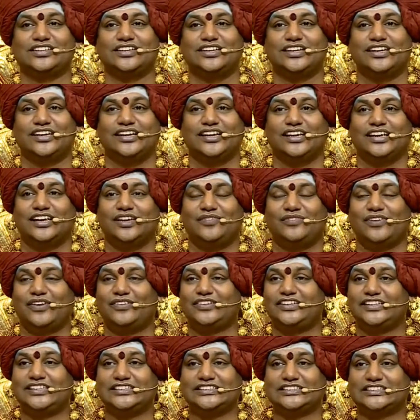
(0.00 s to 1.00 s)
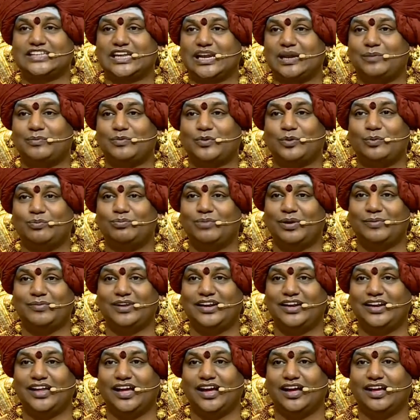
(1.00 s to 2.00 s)
If I have to describe Kumbh
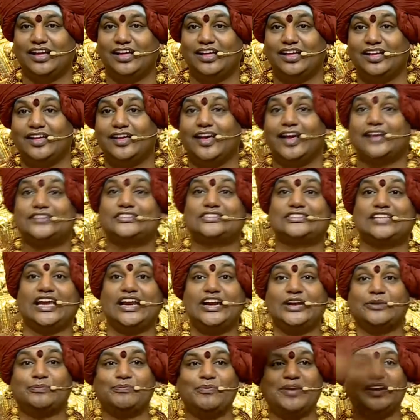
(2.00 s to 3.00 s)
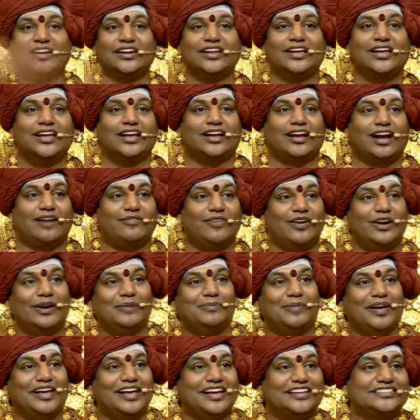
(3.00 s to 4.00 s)
Mela, excitement, covered by
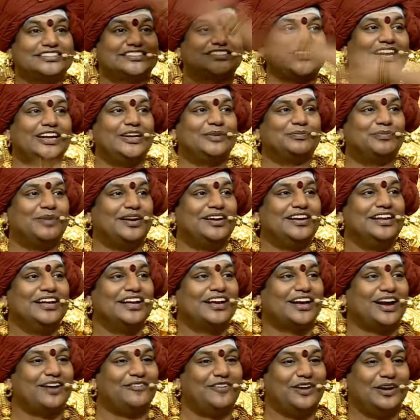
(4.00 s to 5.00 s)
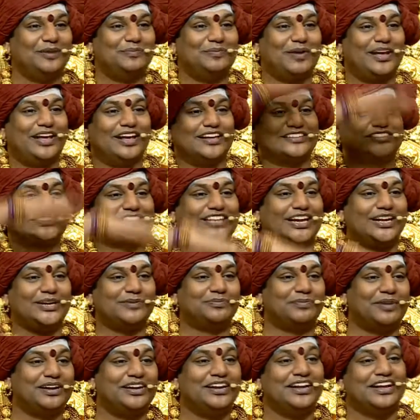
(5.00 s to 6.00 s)
excitement, covered by
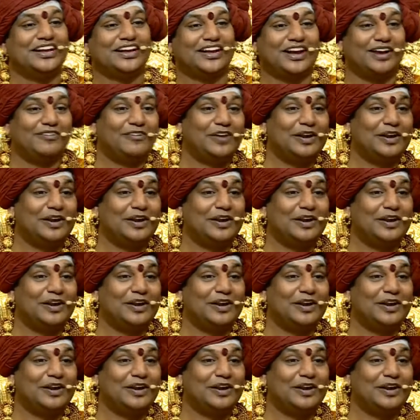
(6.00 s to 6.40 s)
excitement, covered by